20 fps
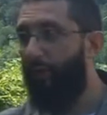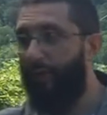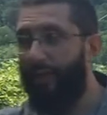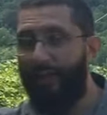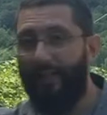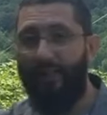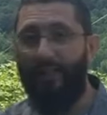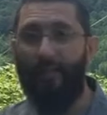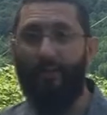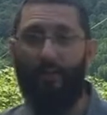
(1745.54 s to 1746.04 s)
They want
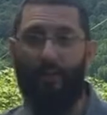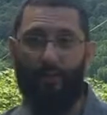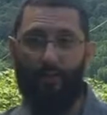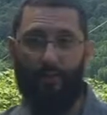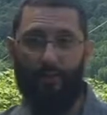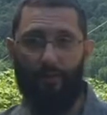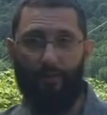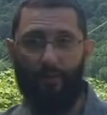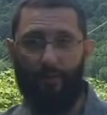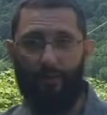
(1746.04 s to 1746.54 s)
to hear it.
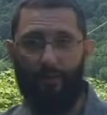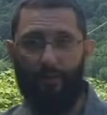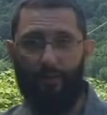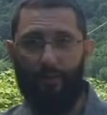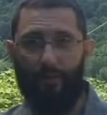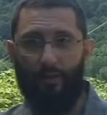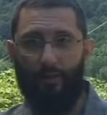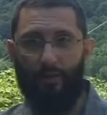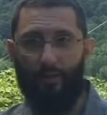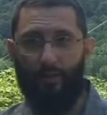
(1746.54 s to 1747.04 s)

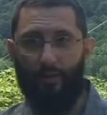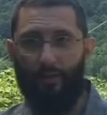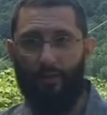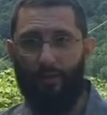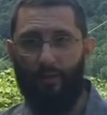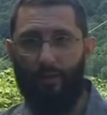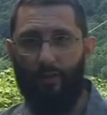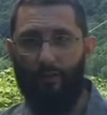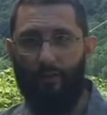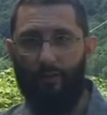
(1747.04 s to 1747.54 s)

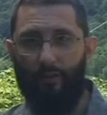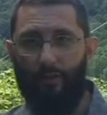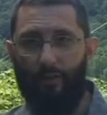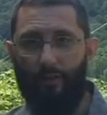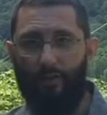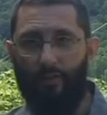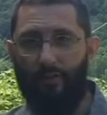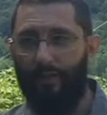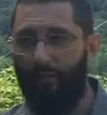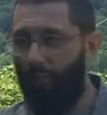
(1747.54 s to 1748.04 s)
You know,
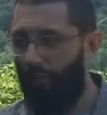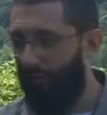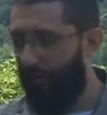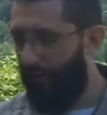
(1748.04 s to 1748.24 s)
they